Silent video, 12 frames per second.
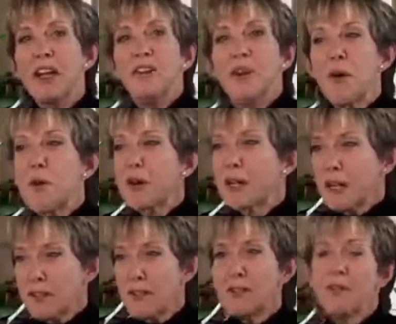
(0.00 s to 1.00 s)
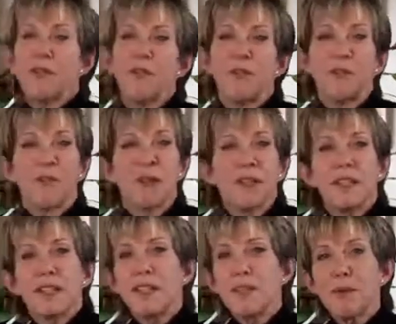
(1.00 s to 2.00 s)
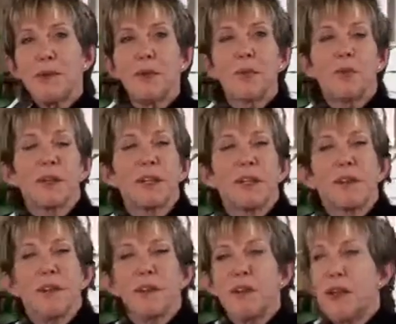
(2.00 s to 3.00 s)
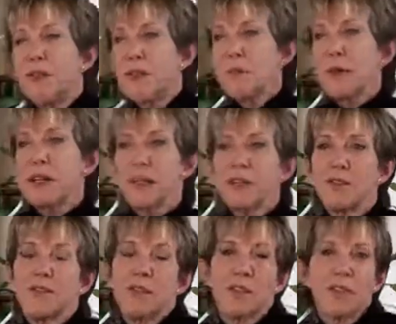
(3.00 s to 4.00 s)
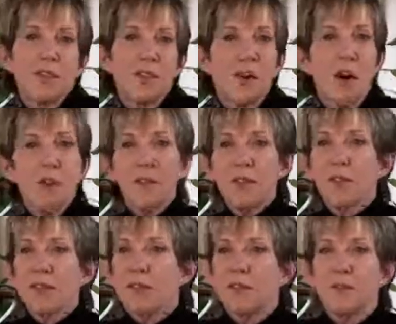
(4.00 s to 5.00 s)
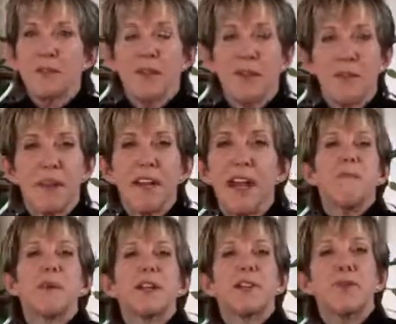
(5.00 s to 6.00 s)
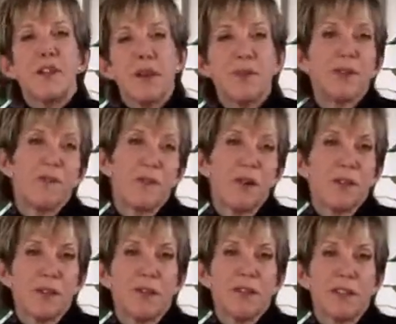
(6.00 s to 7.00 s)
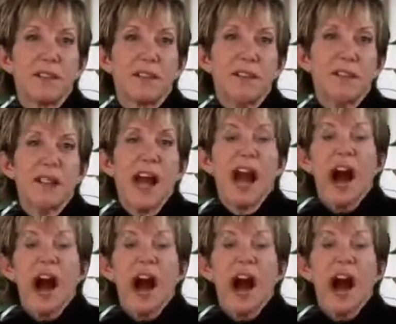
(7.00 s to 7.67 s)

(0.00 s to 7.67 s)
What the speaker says: So get in touch with an old friend, see what they're working on, offer to make an introduction, offer to send them something, because you never know where it's going to lead.